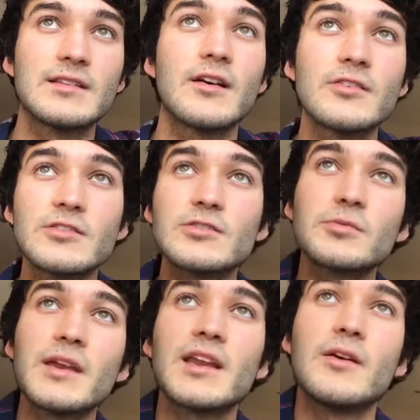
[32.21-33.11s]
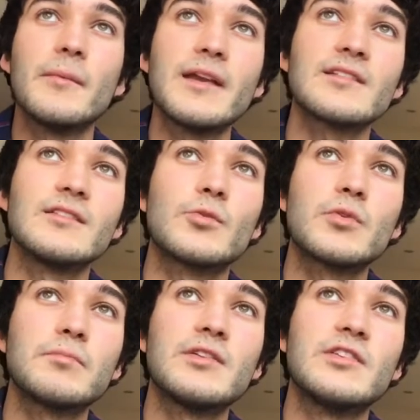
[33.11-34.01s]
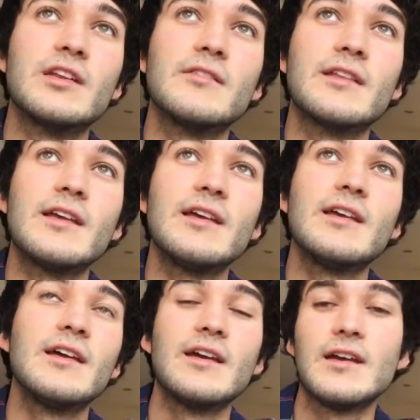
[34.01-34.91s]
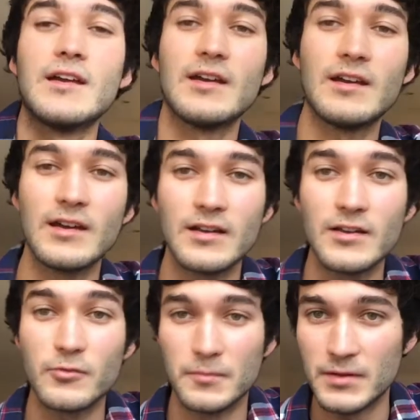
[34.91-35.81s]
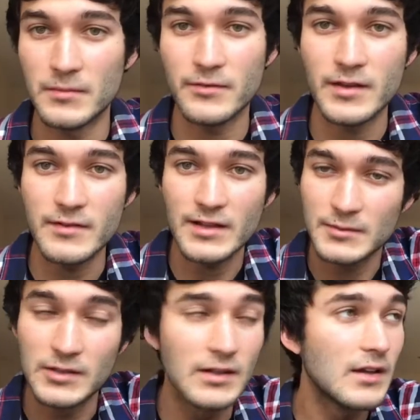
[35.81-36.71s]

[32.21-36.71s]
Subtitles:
Oh, sweet little mate, the little wood pigeon over there. Oh, I love wood pigeon, my favourite animal.